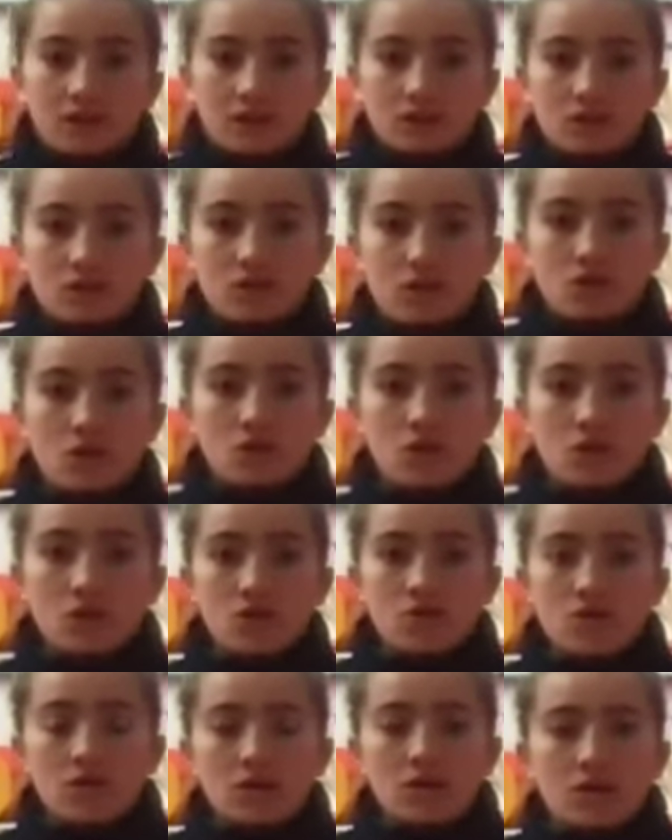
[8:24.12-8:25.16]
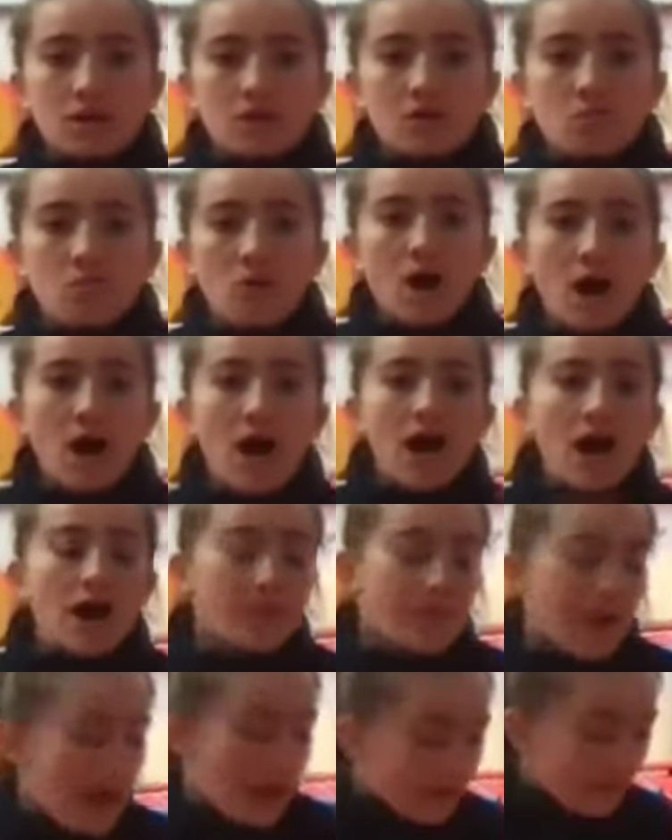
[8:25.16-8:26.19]
2,
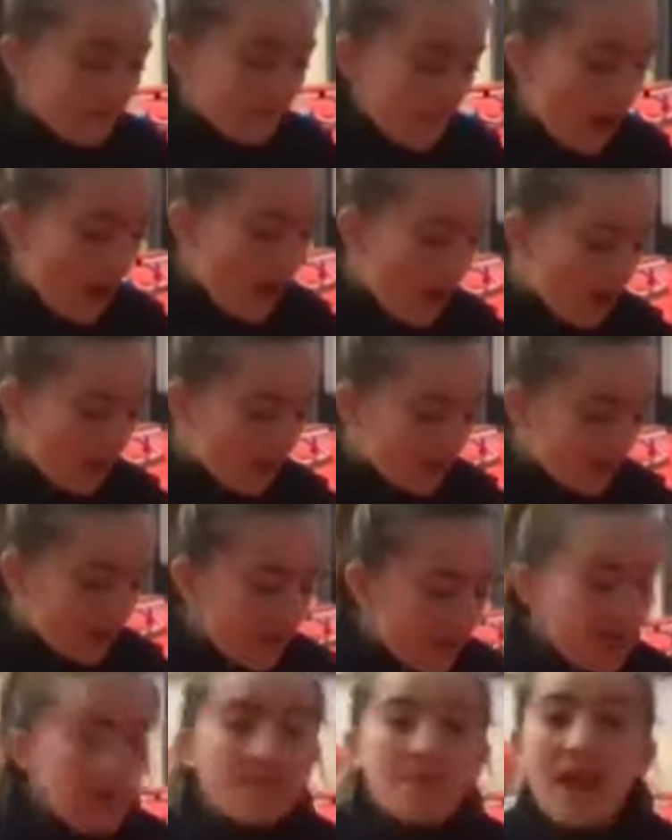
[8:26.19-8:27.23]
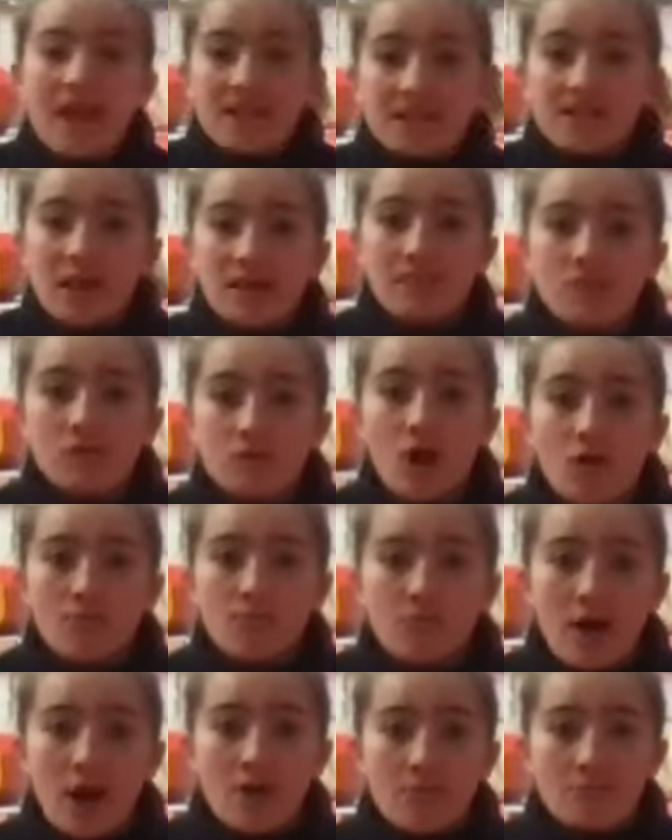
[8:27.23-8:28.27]
1, and run. Next up, you've got
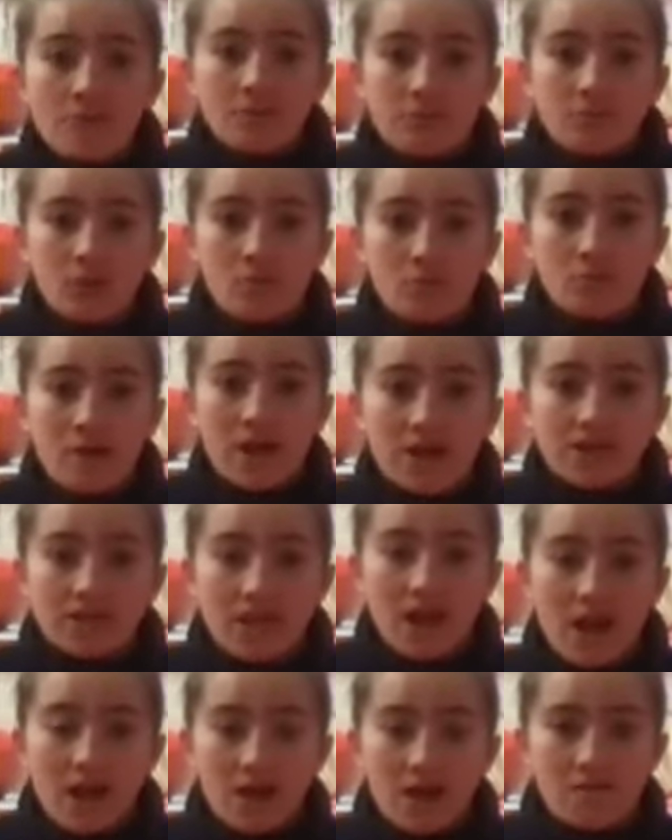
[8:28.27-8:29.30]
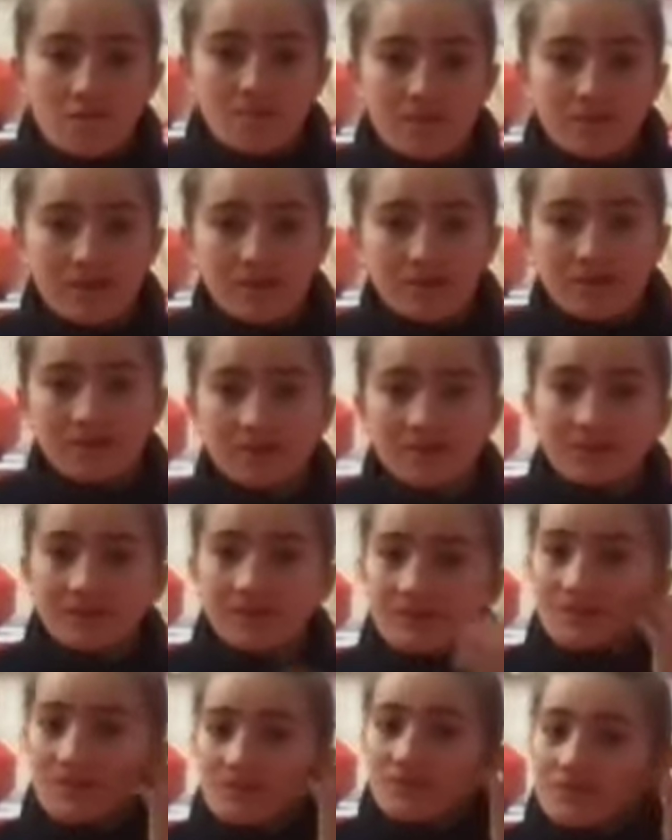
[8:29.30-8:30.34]
burpees with a press up.
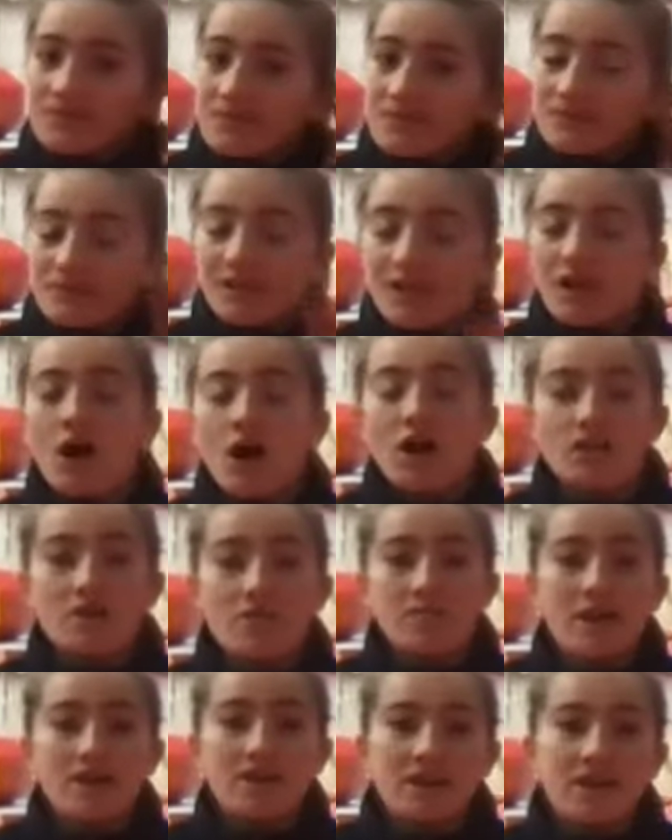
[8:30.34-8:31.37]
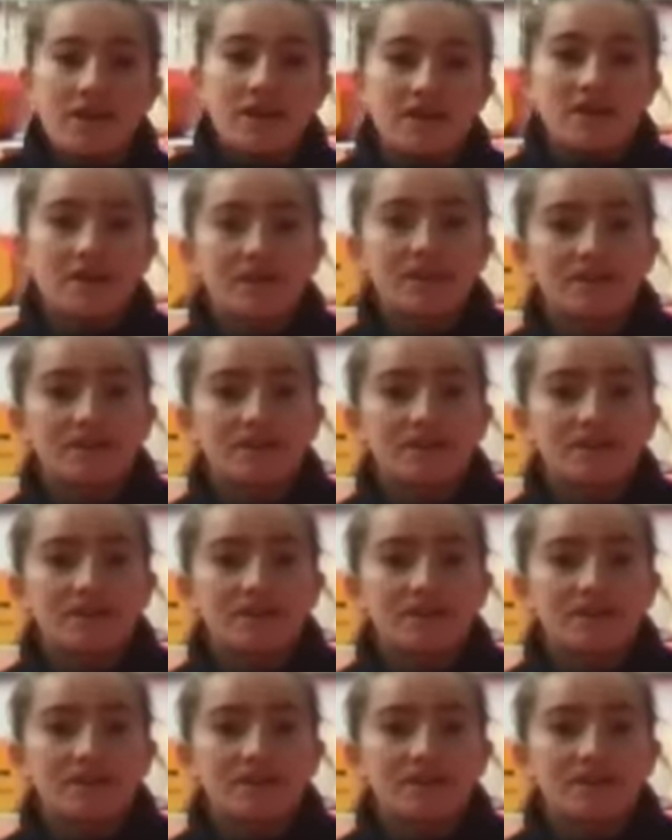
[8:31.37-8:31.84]
Are you ready?